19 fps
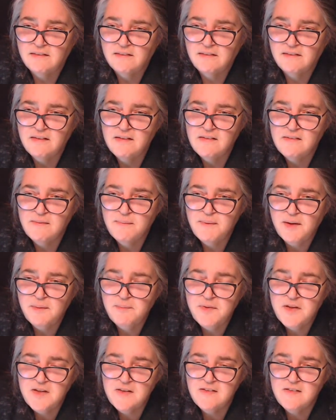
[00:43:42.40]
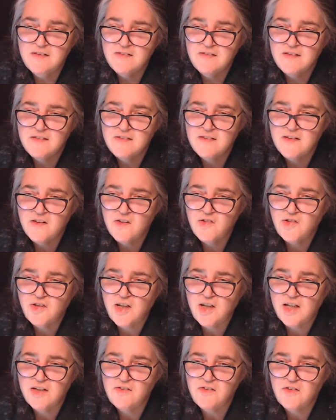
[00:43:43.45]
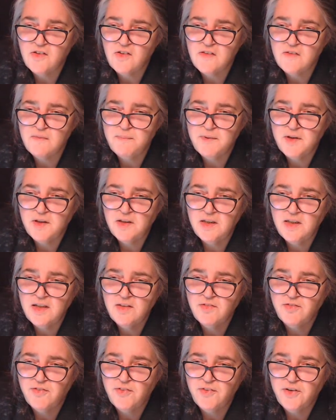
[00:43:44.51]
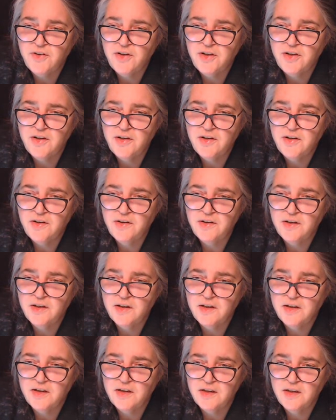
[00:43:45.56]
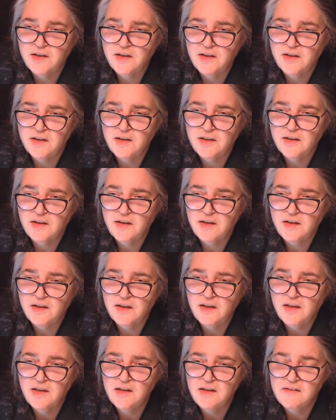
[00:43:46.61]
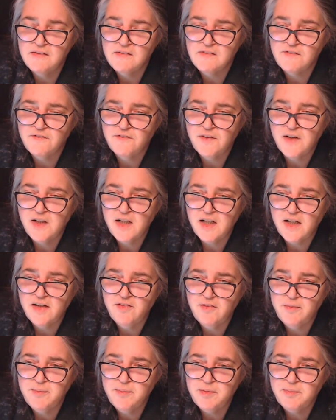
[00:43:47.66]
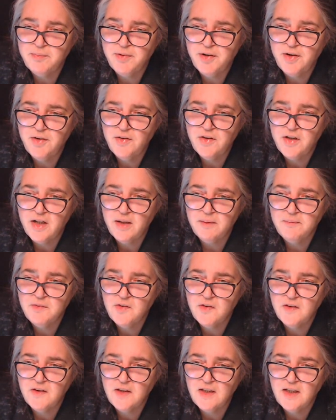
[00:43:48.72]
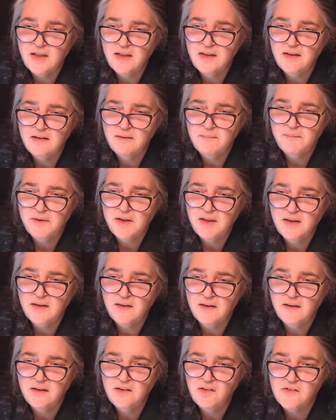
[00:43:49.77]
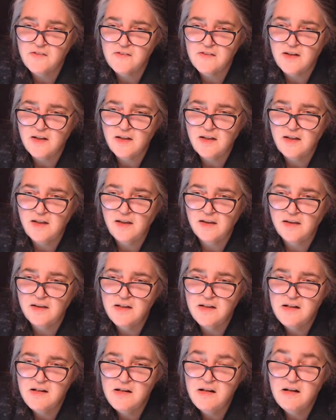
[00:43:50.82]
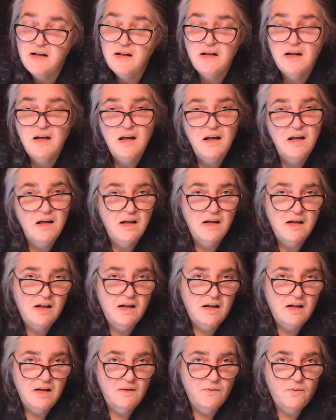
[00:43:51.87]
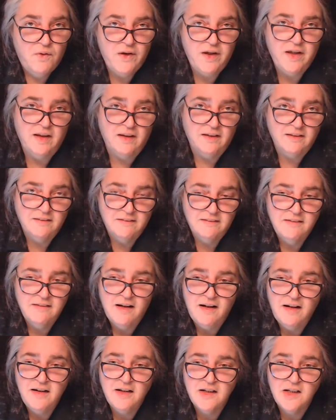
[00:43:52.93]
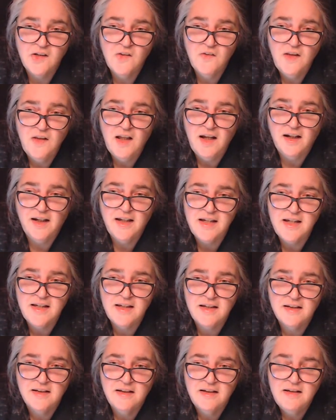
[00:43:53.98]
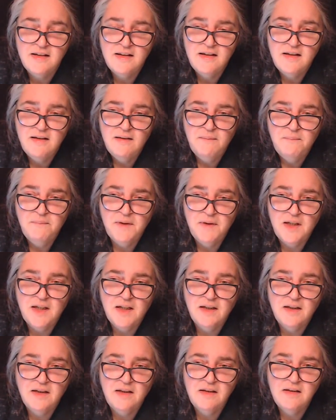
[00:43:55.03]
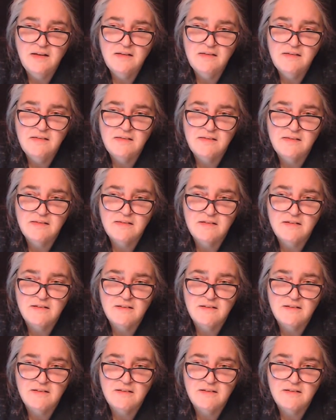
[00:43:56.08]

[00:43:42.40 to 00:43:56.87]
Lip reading: The Small Business Association is building it for her, and it's free government program till the end of the month. I just got in. Well, aren't you lucky? Because